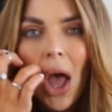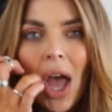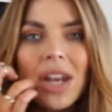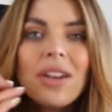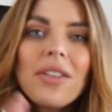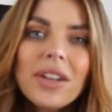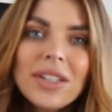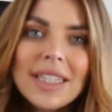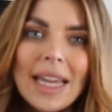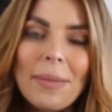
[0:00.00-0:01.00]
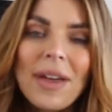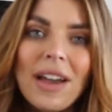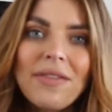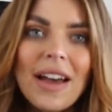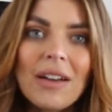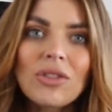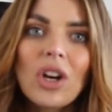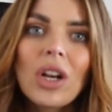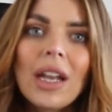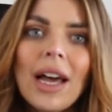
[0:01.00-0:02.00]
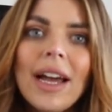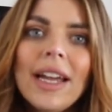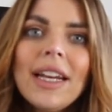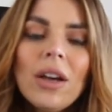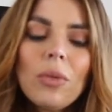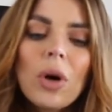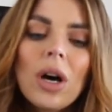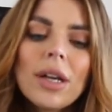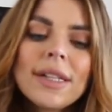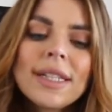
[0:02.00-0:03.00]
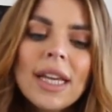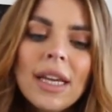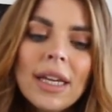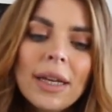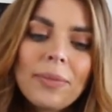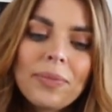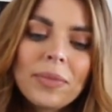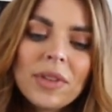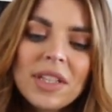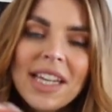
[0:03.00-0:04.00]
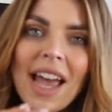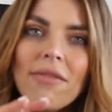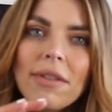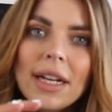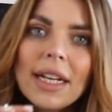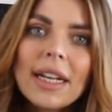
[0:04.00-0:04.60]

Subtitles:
Another good tip that I found online was to get a really